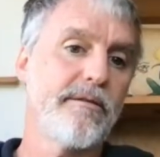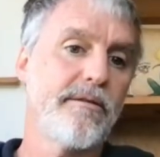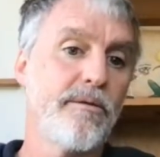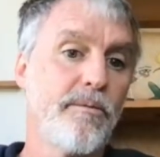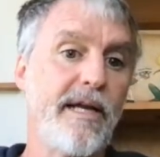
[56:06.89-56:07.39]

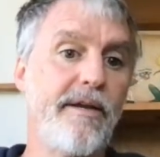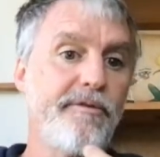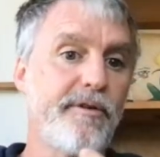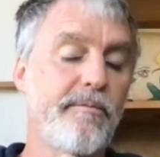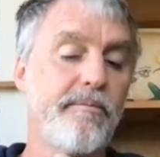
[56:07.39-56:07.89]
away
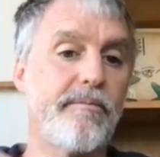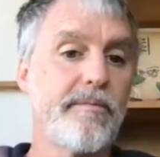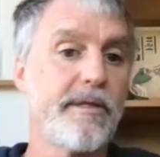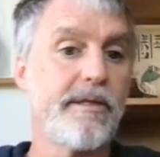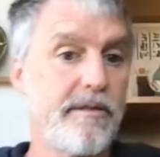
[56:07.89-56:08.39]
from
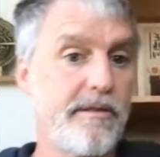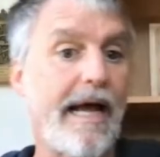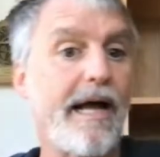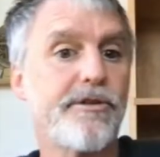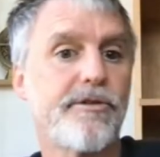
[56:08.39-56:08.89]
the
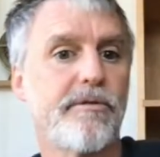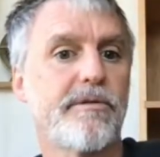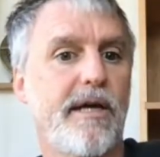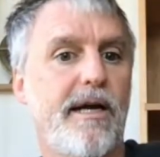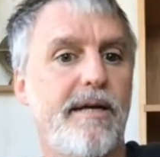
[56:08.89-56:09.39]
natural
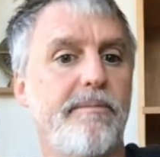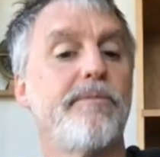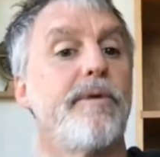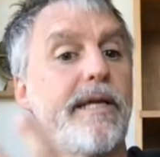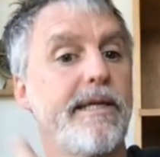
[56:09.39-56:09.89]
time,
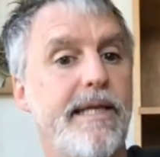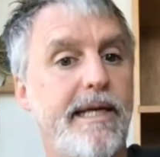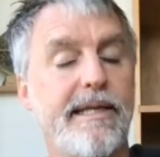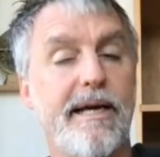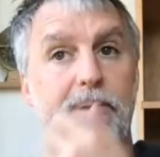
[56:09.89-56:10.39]
and we can
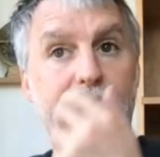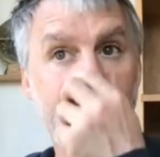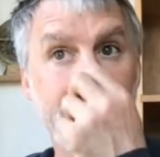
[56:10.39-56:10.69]
take that back.